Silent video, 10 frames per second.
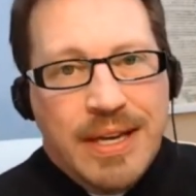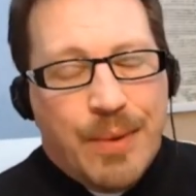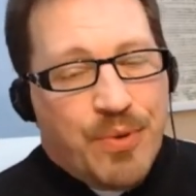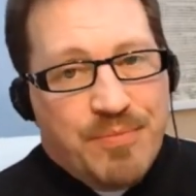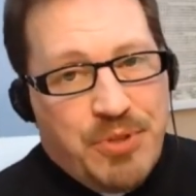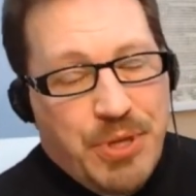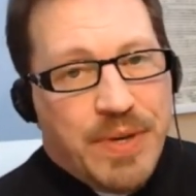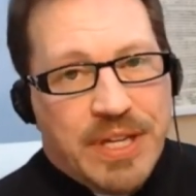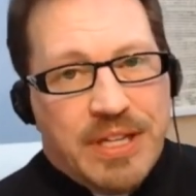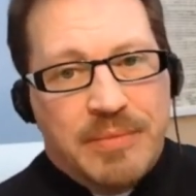And we're
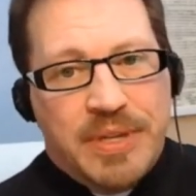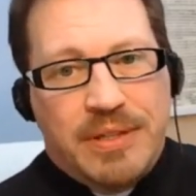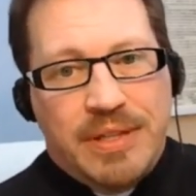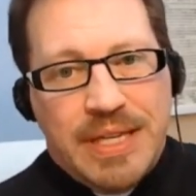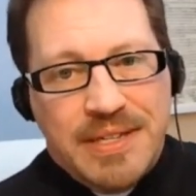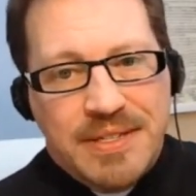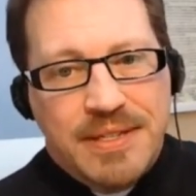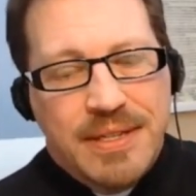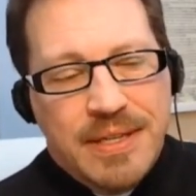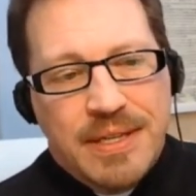doing it in the Middle East.
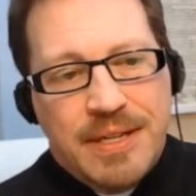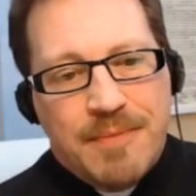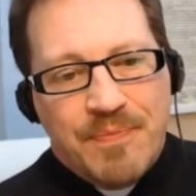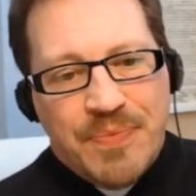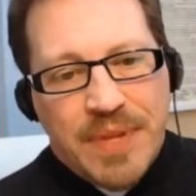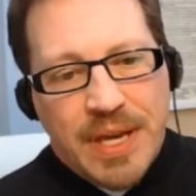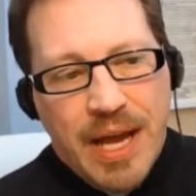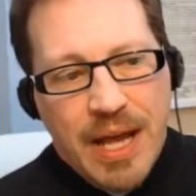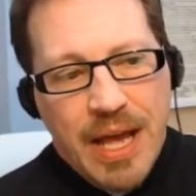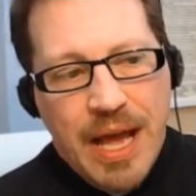
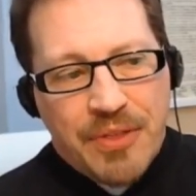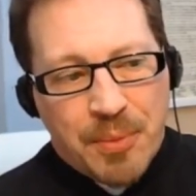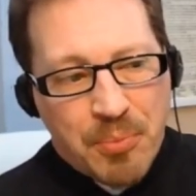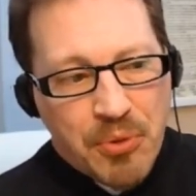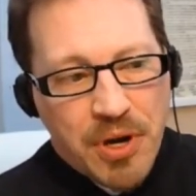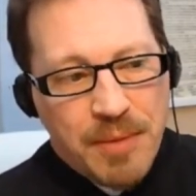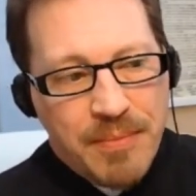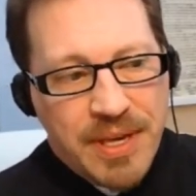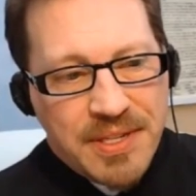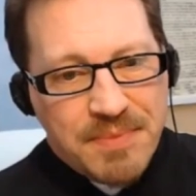And the
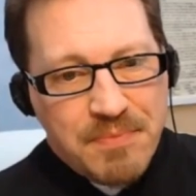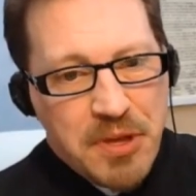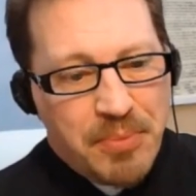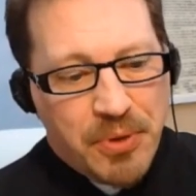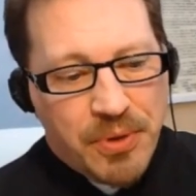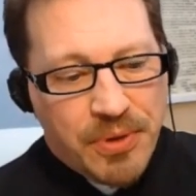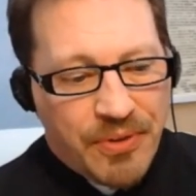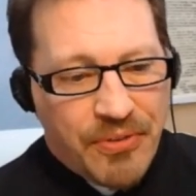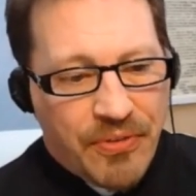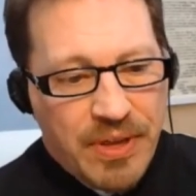problem is
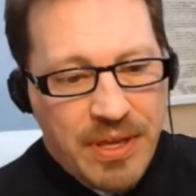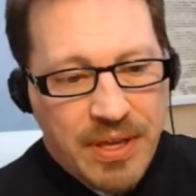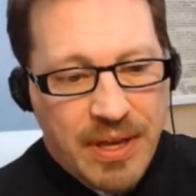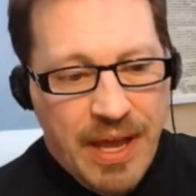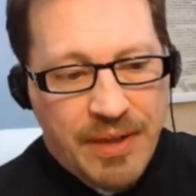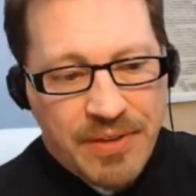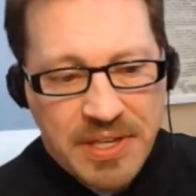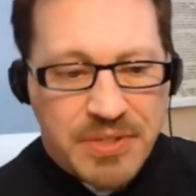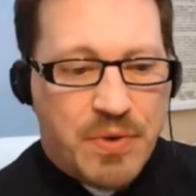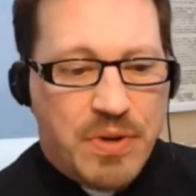people see it as
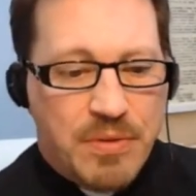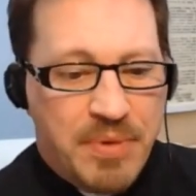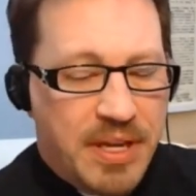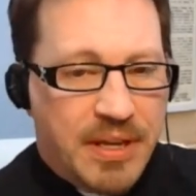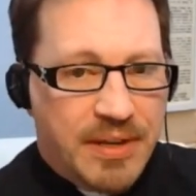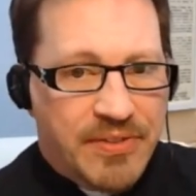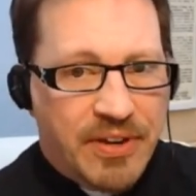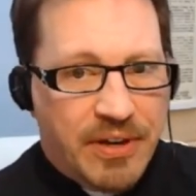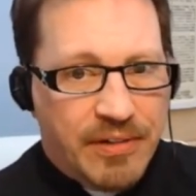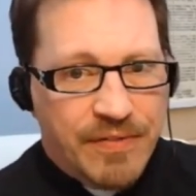history repeating
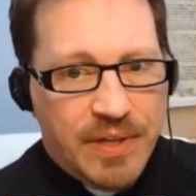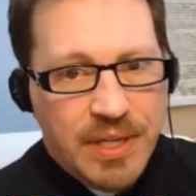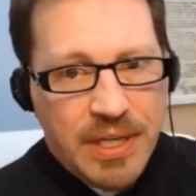itself.